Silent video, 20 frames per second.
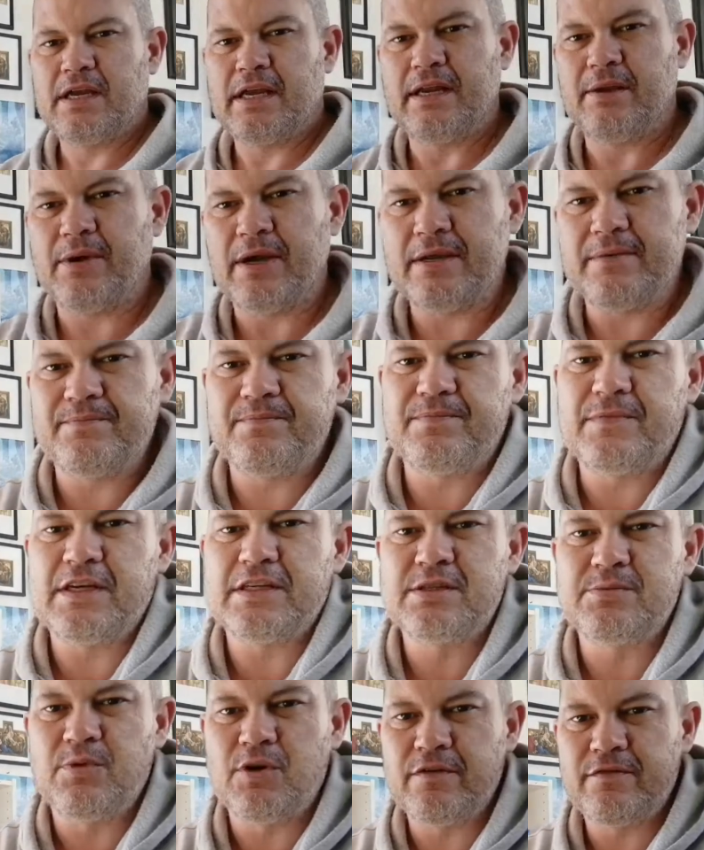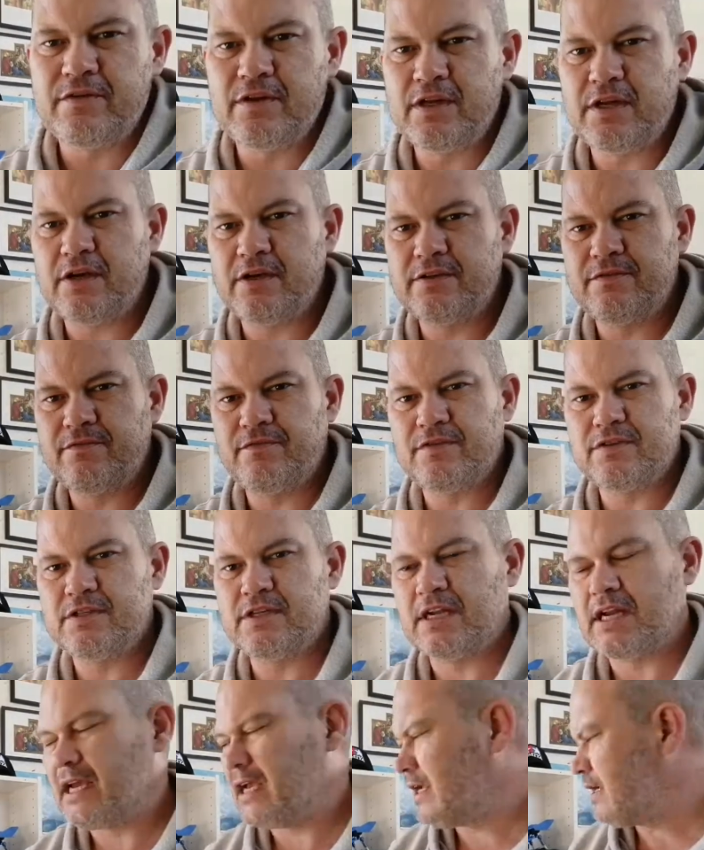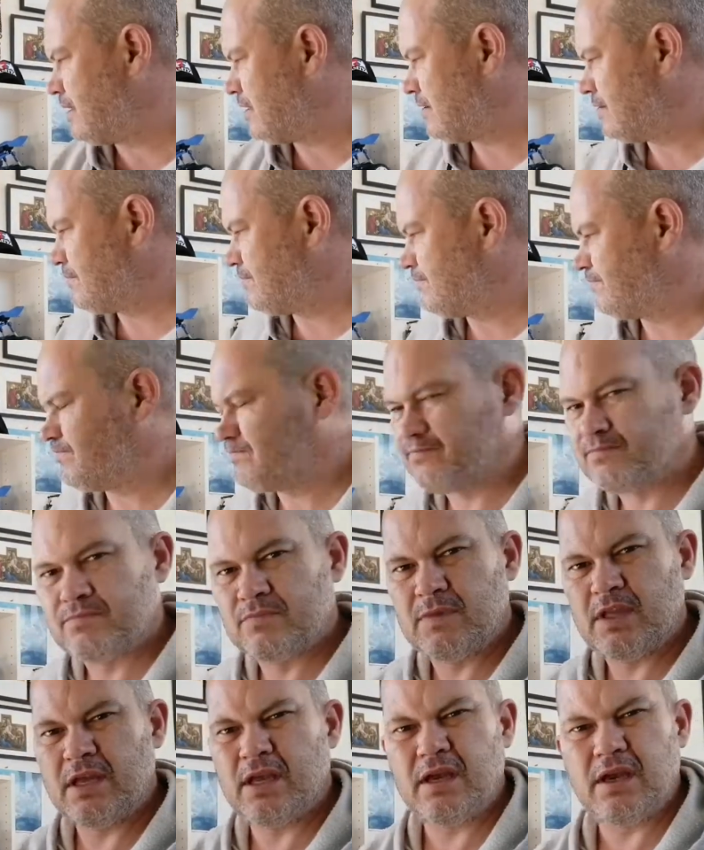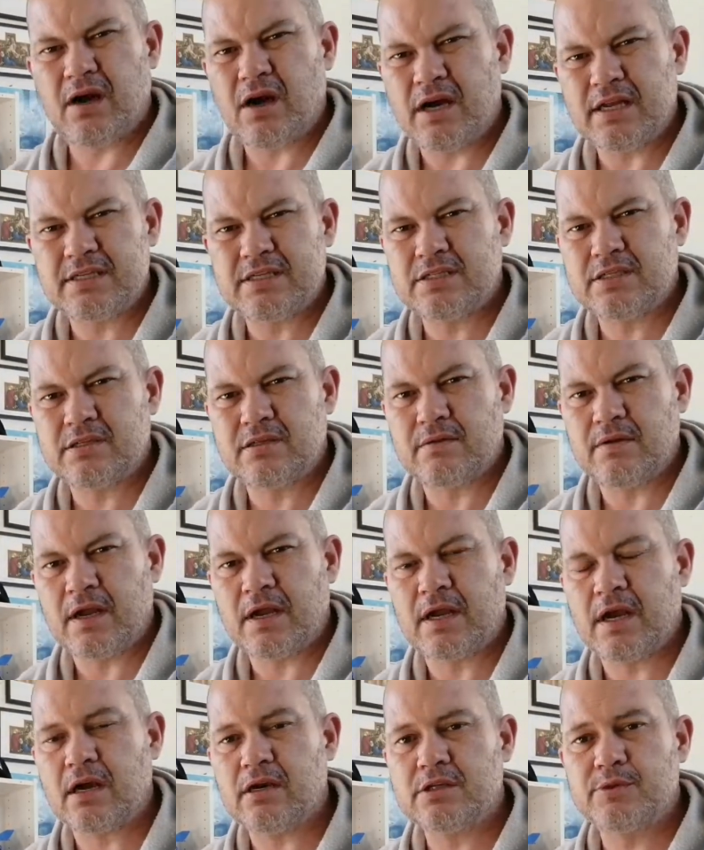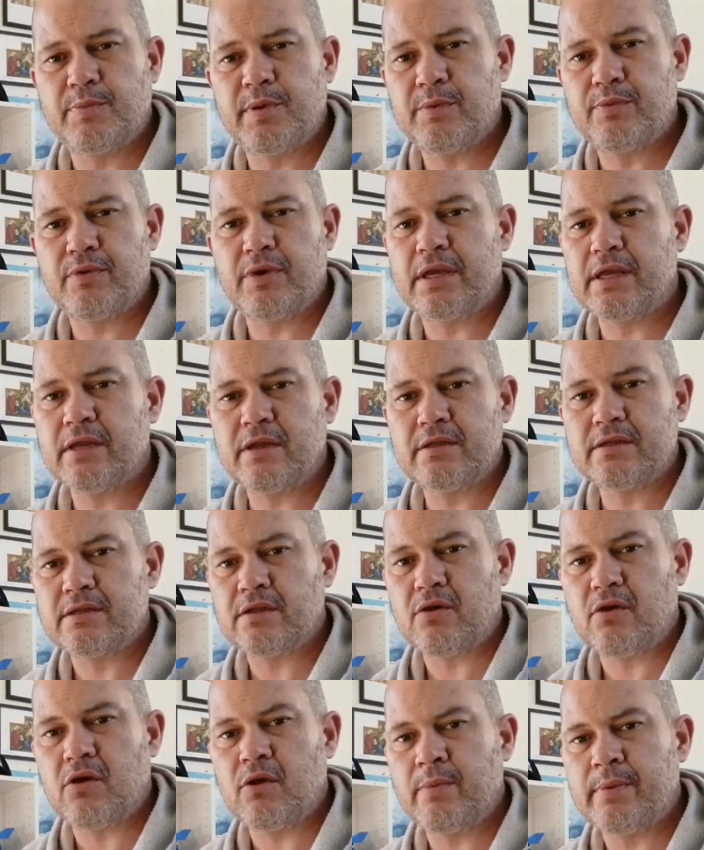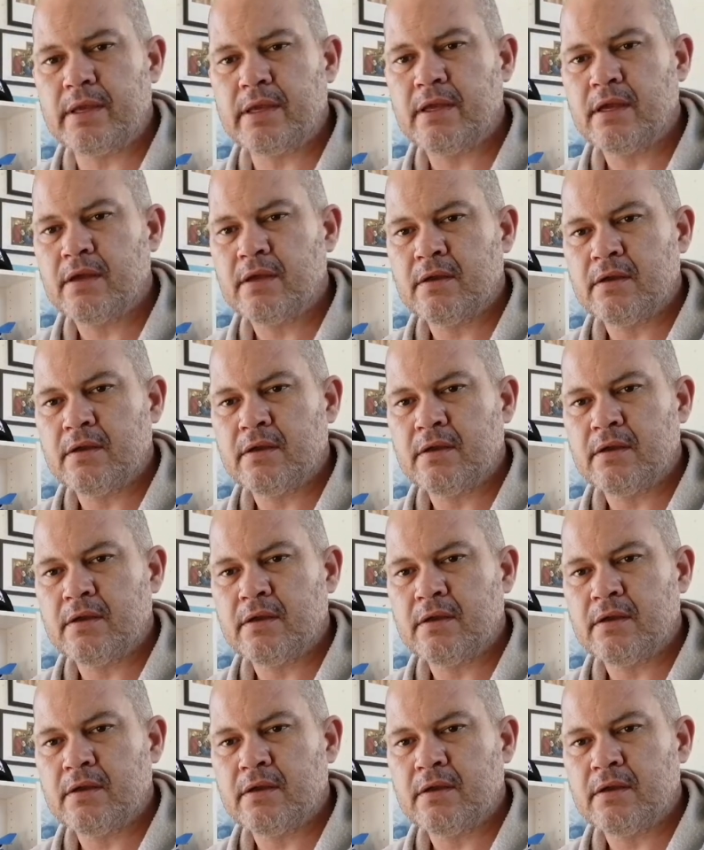Anyway, that's my video for today, and yeah, I just encourage people to get into the hobby,